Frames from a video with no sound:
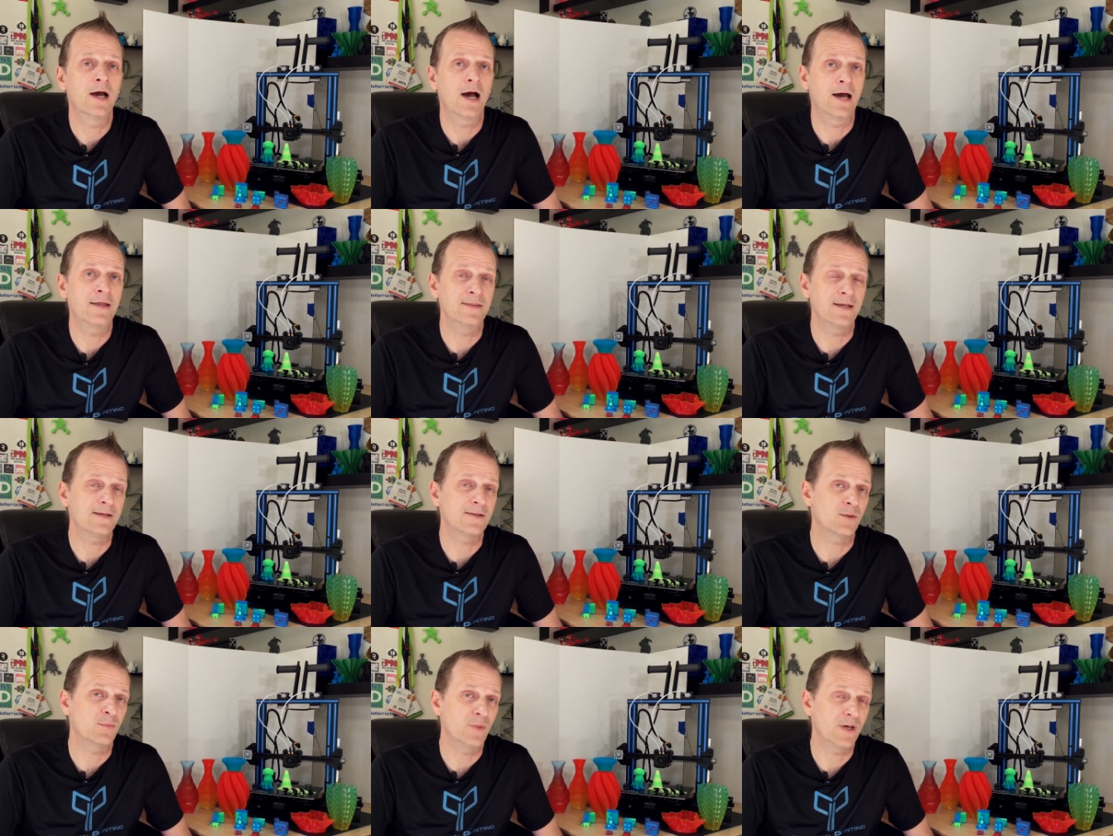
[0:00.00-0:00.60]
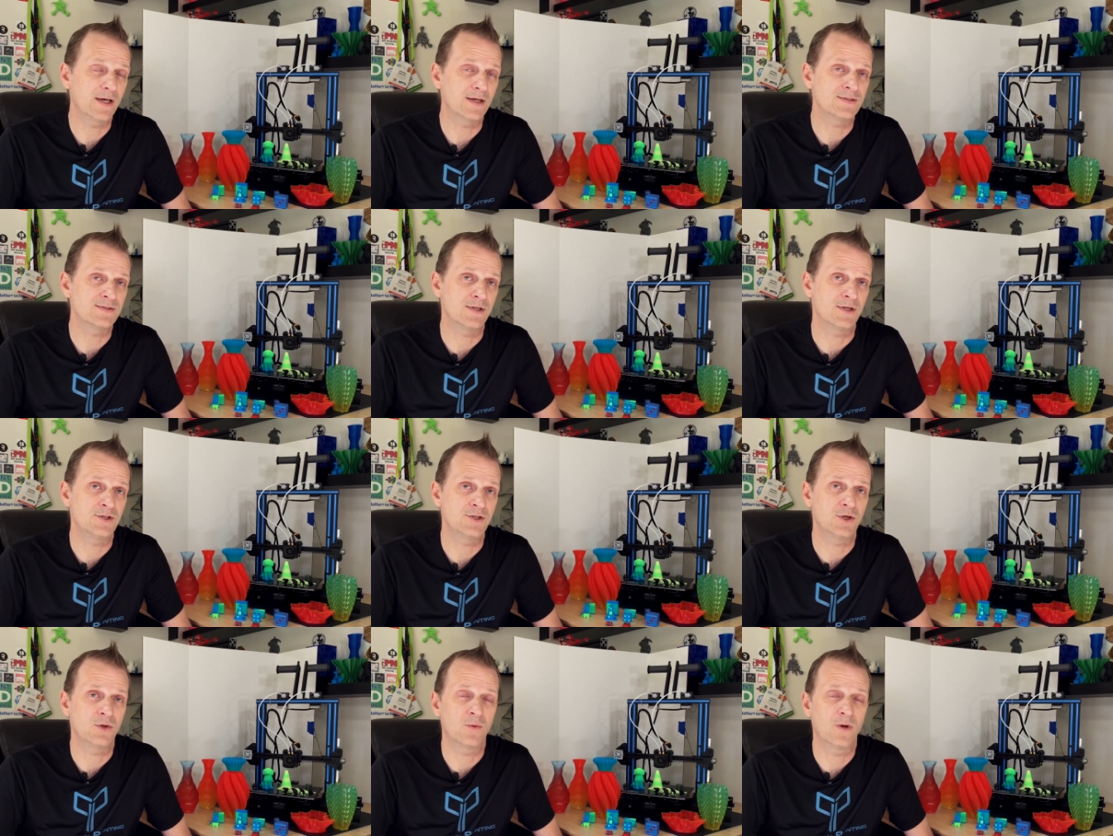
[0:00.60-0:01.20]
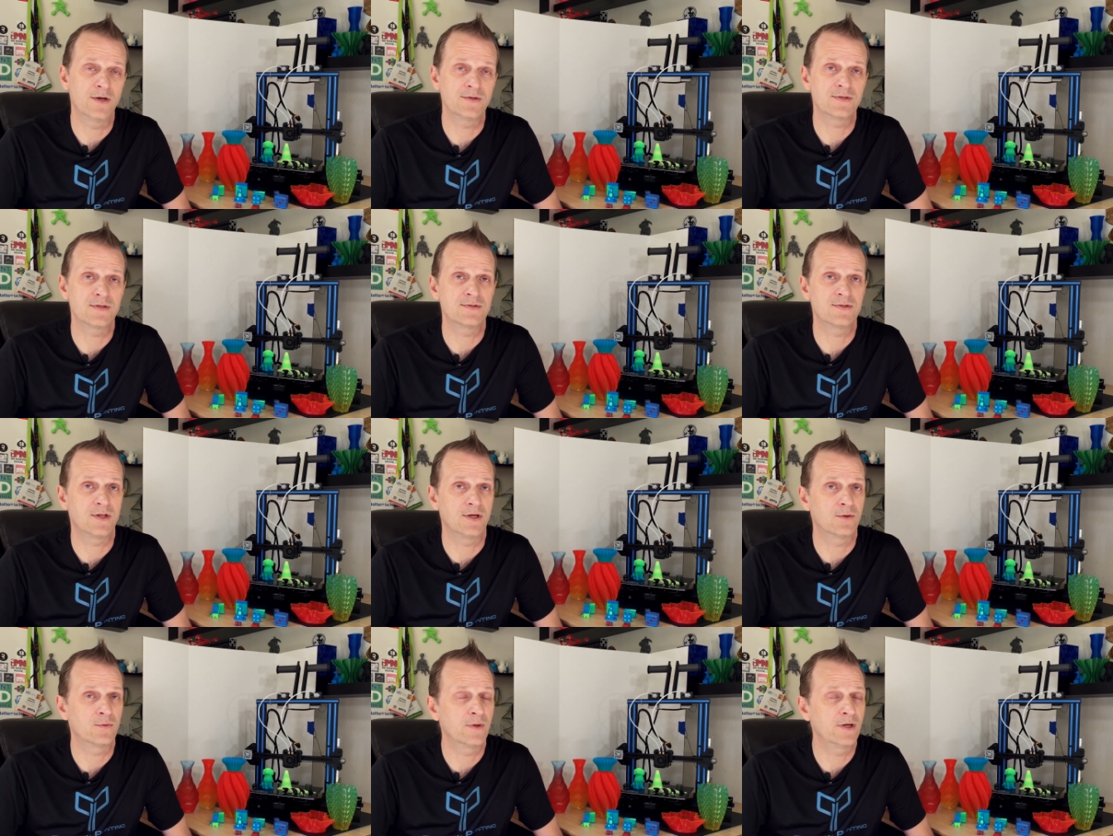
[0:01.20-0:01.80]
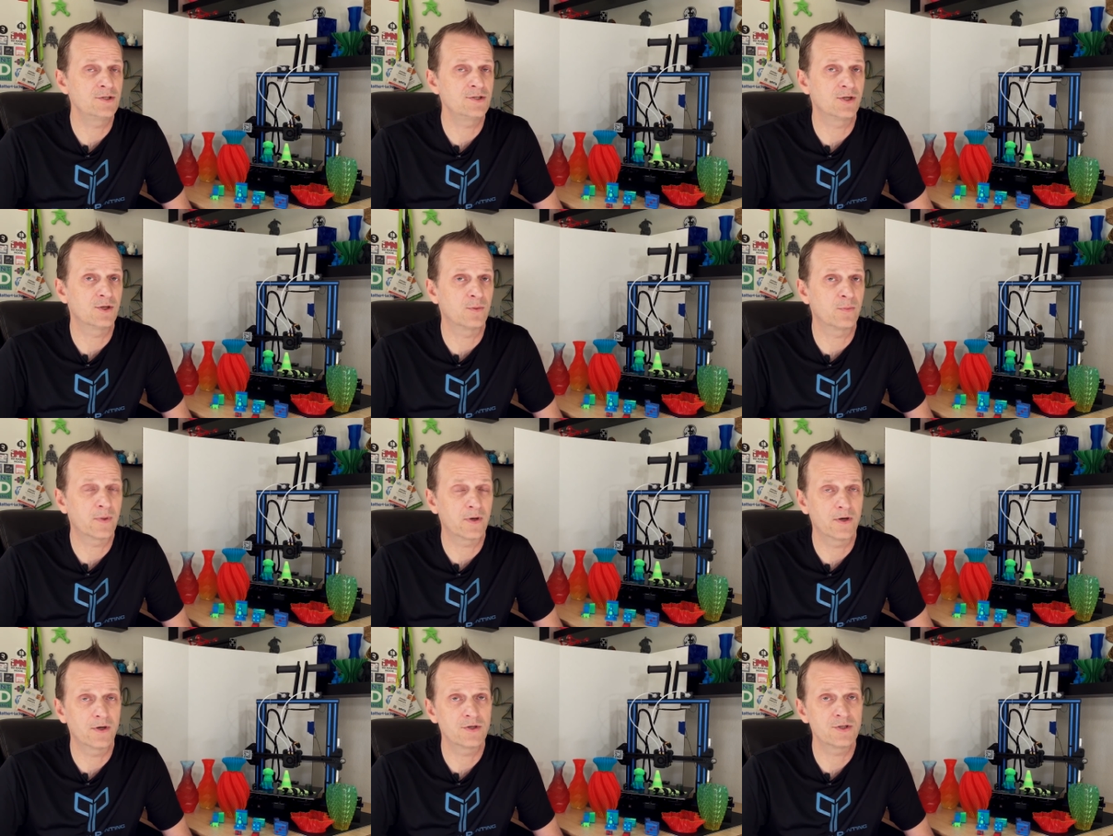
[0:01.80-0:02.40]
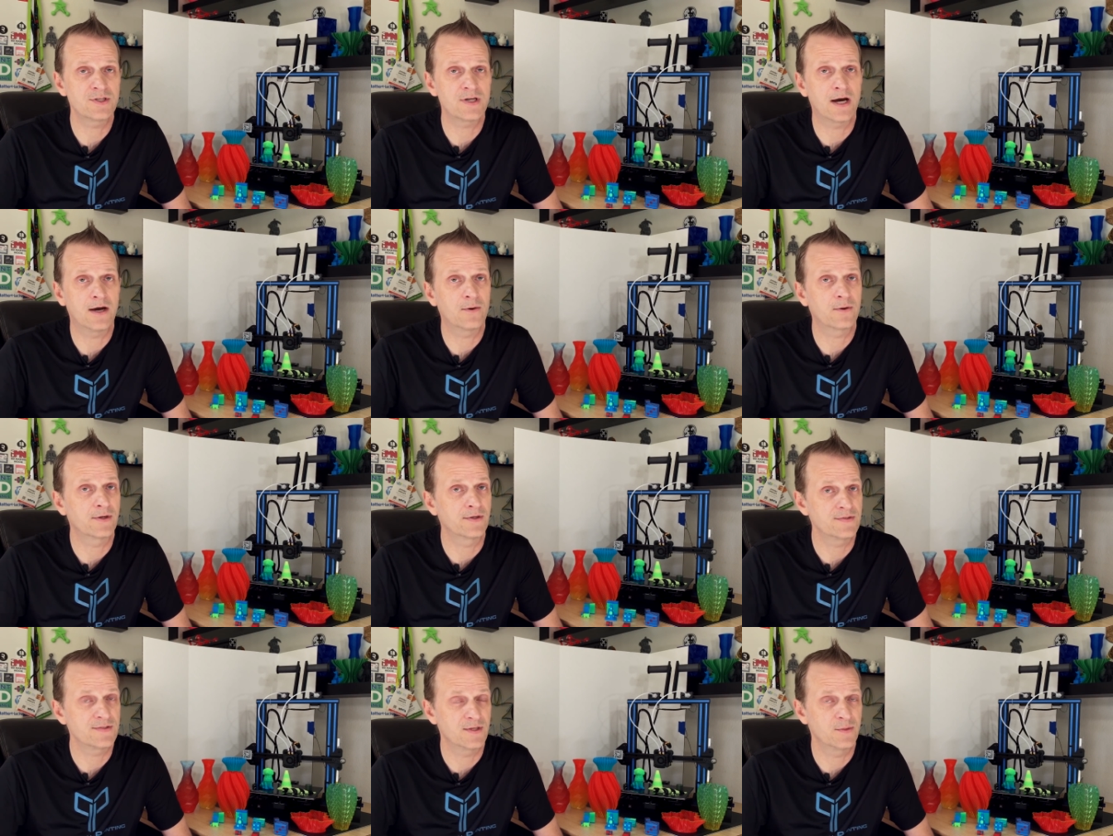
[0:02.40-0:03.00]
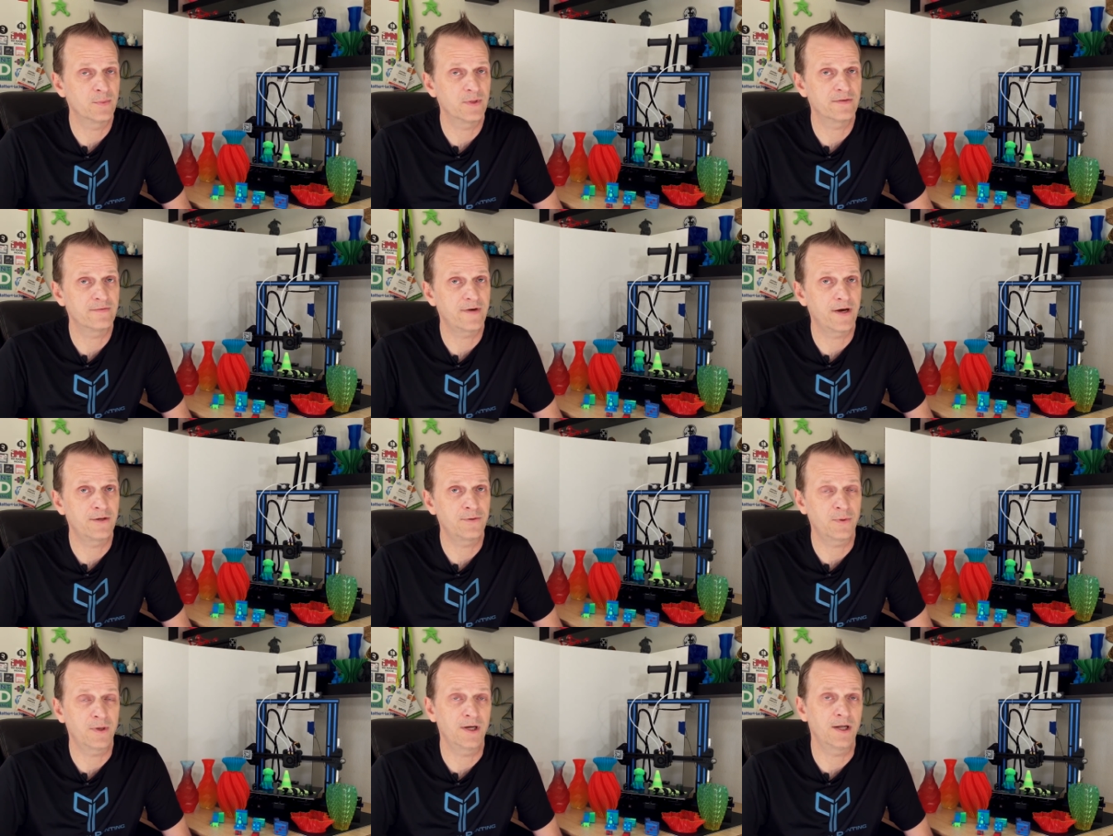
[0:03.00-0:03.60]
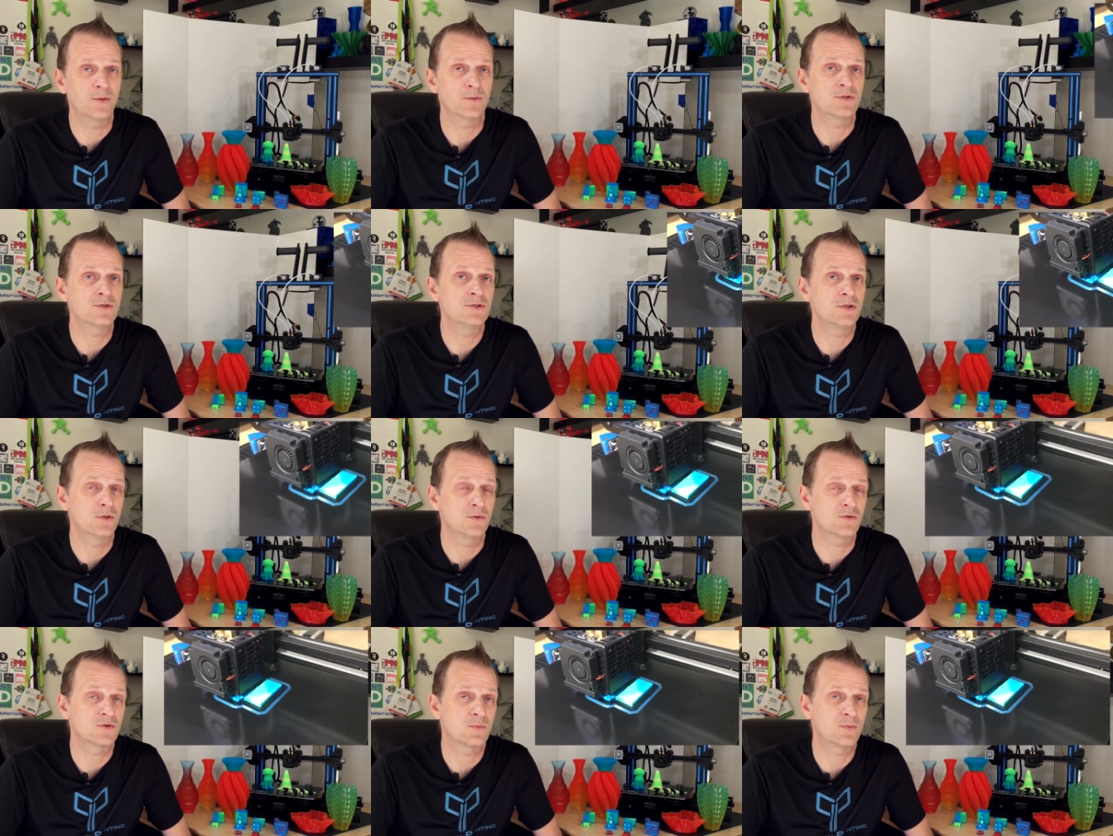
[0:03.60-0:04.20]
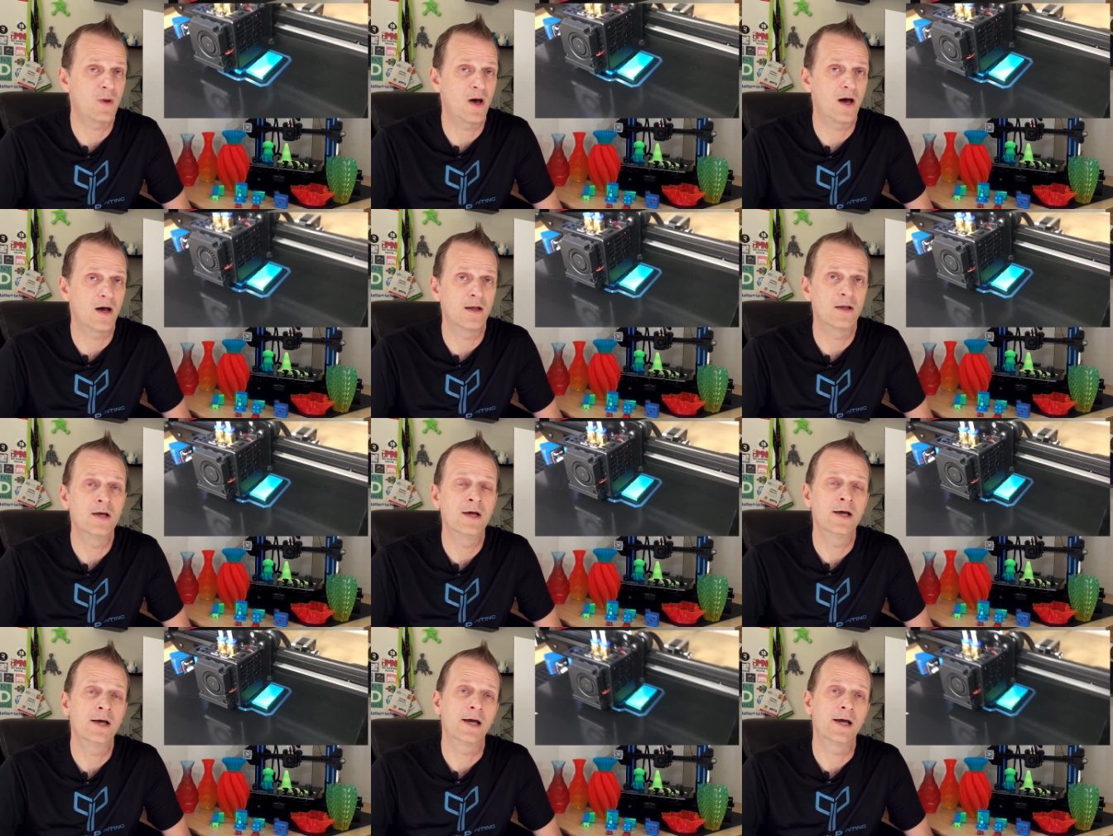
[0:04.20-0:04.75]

I think the biggest issue was is the original purge tower in Simplify 3D was too small,